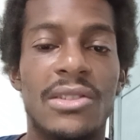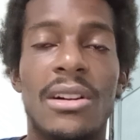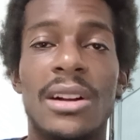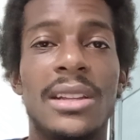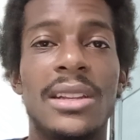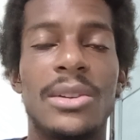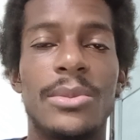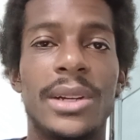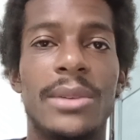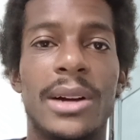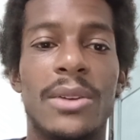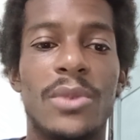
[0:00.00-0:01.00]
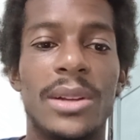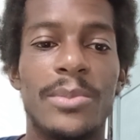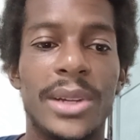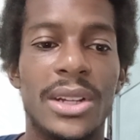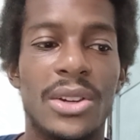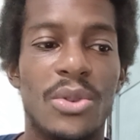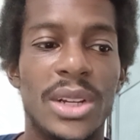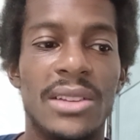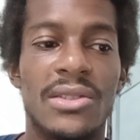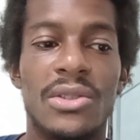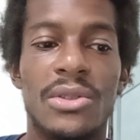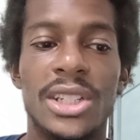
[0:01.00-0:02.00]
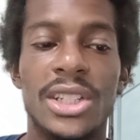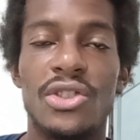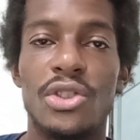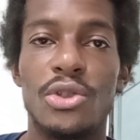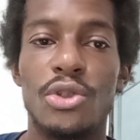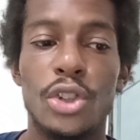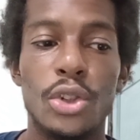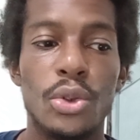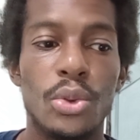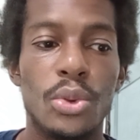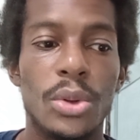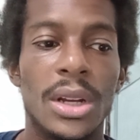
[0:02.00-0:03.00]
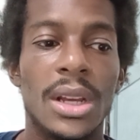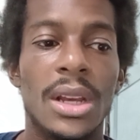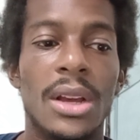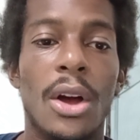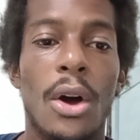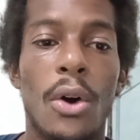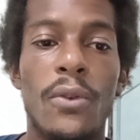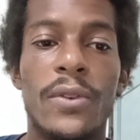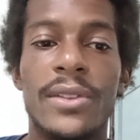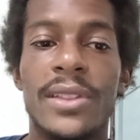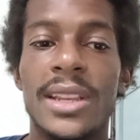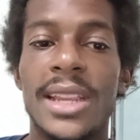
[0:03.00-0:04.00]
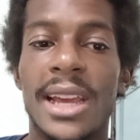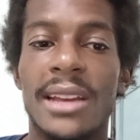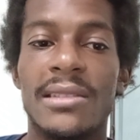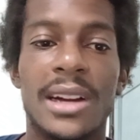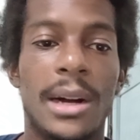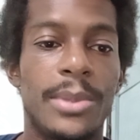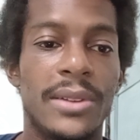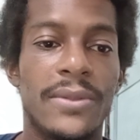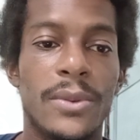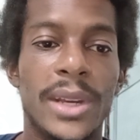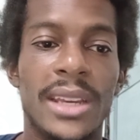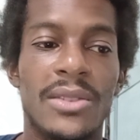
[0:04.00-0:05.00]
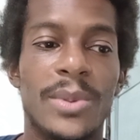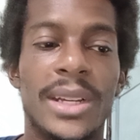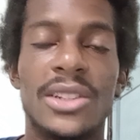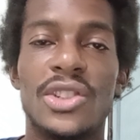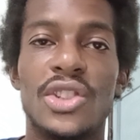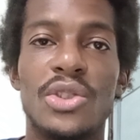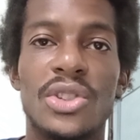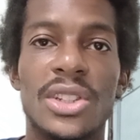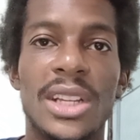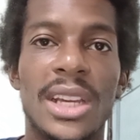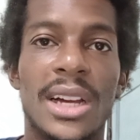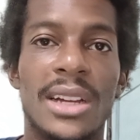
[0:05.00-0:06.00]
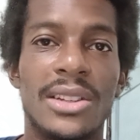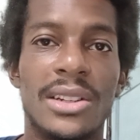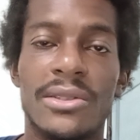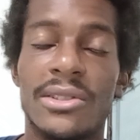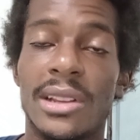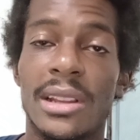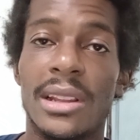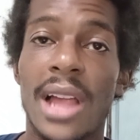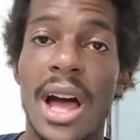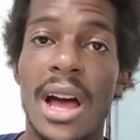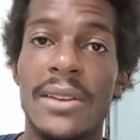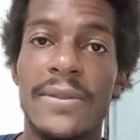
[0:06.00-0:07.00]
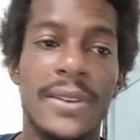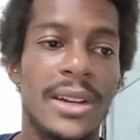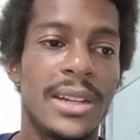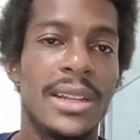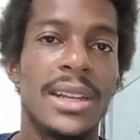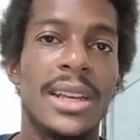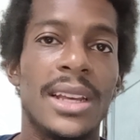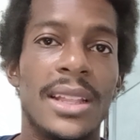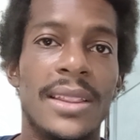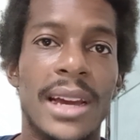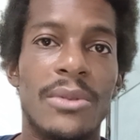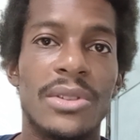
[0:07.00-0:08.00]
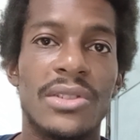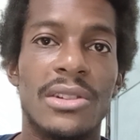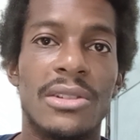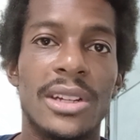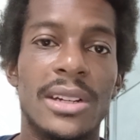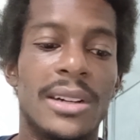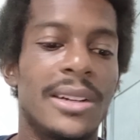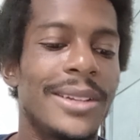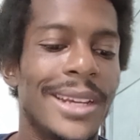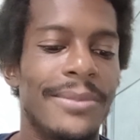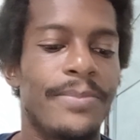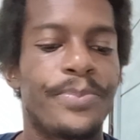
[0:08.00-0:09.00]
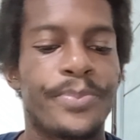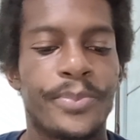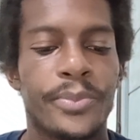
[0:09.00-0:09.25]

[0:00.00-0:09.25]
talk a little bit about what Bitcoin is going to do over the next couple of weeks, because usually, there's a lot of FUD that was going on, and